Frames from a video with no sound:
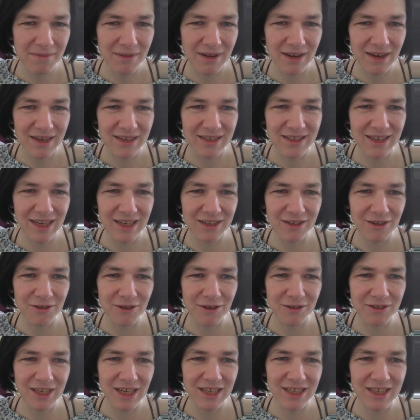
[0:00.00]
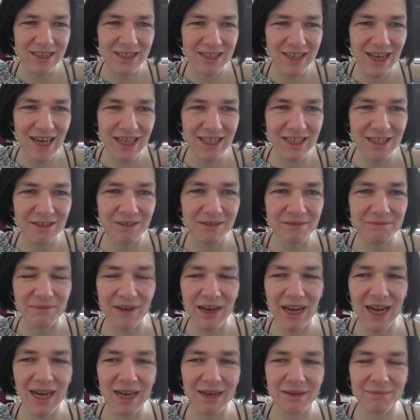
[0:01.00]
But I don't know, that is castle.
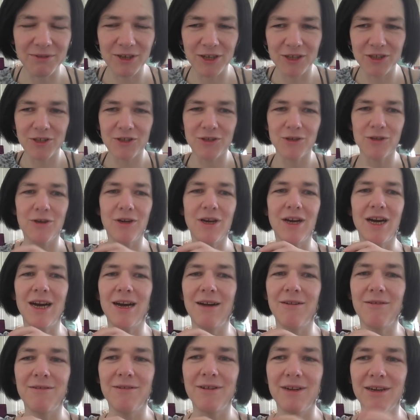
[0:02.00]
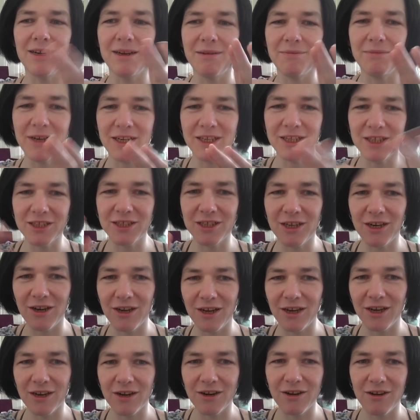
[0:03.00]
I'm not sure how British
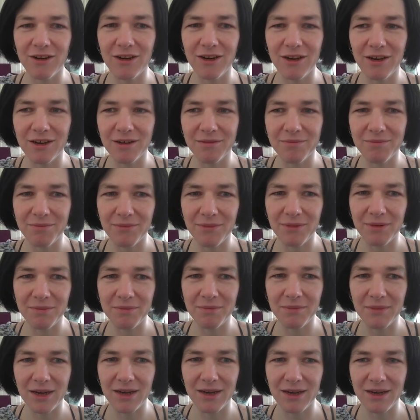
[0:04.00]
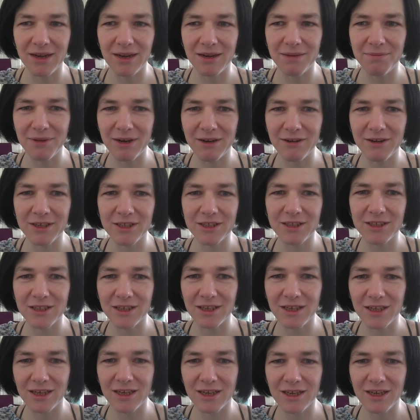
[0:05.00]
royal palace